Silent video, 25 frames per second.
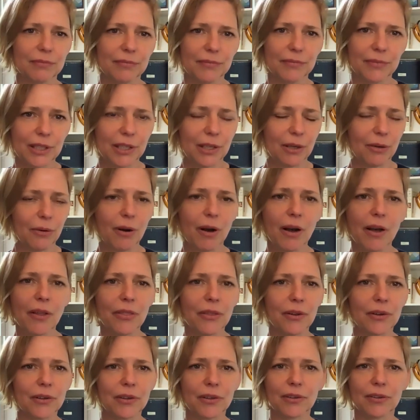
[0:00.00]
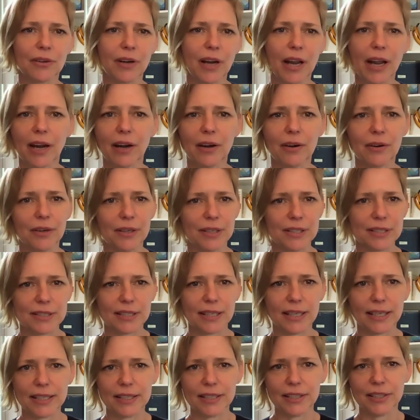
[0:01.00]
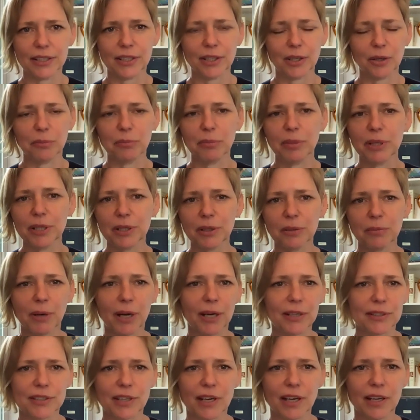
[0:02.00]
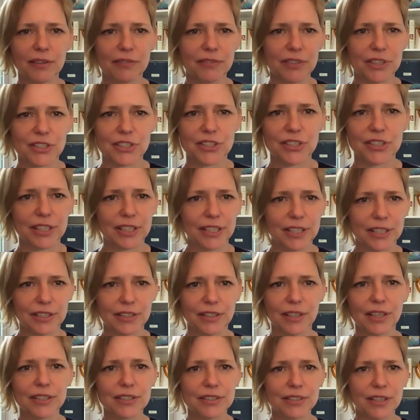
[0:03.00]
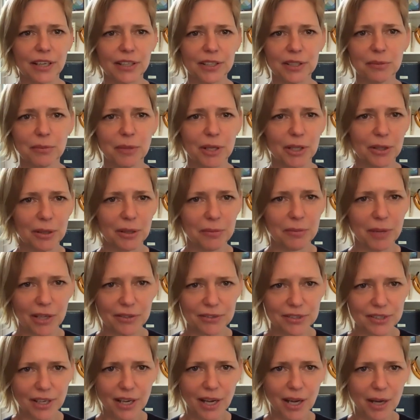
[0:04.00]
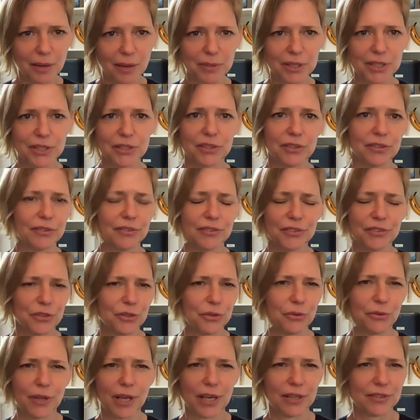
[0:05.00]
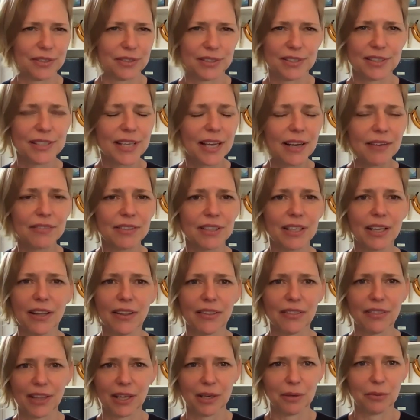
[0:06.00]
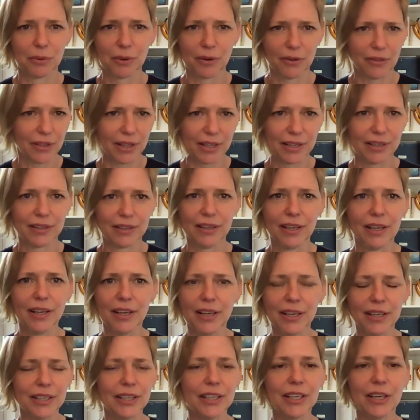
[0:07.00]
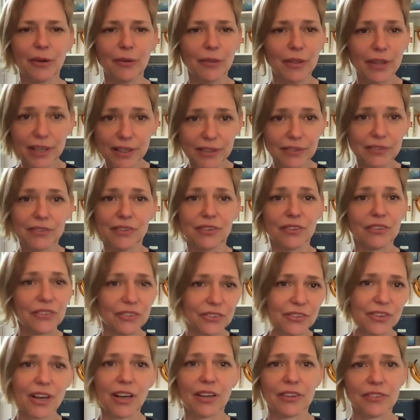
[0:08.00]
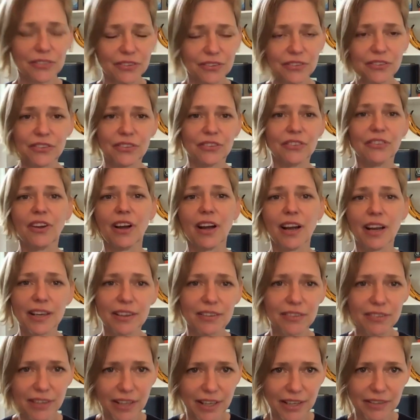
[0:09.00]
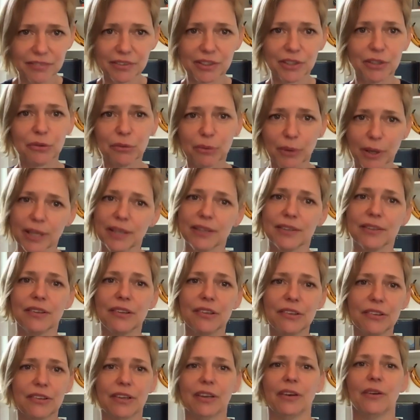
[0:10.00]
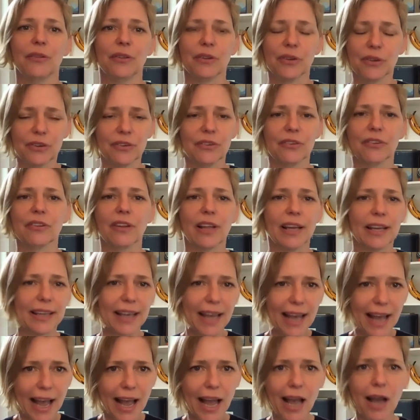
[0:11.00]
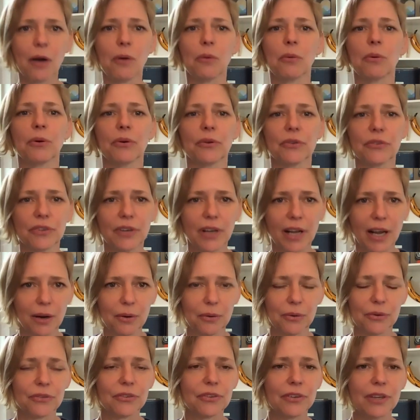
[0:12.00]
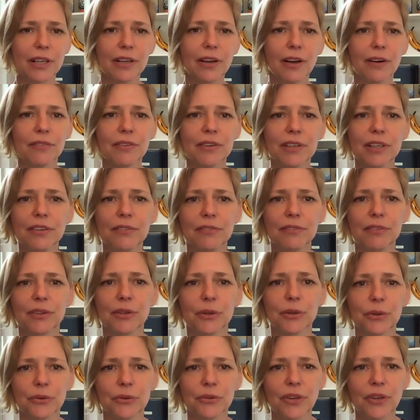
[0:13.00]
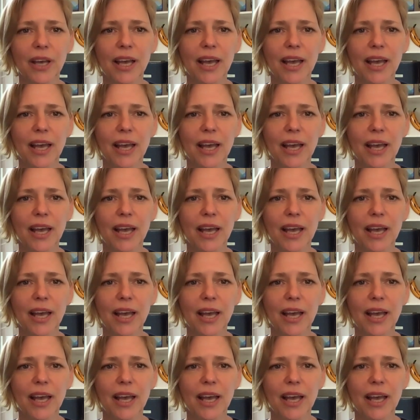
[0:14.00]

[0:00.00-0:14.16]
you know other eras like you know Peter Bogdanovich did a, a documentary about Tom in 2007 I think where they you know they discussed his entire life in great detail there are like hours and hours of interviews